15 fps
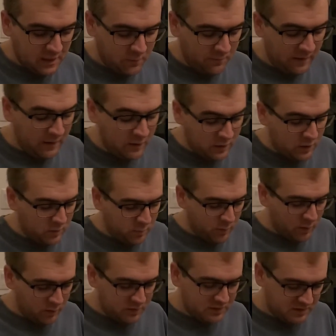very good
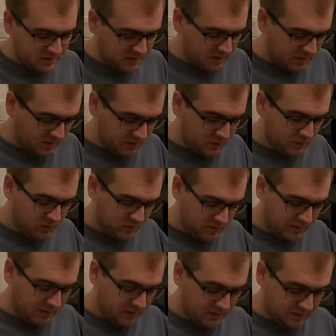purchase. This shouldn't
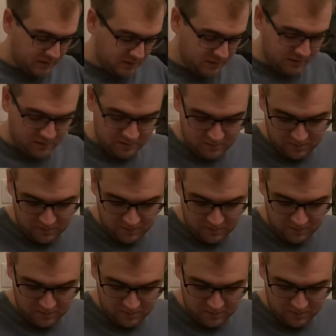take this.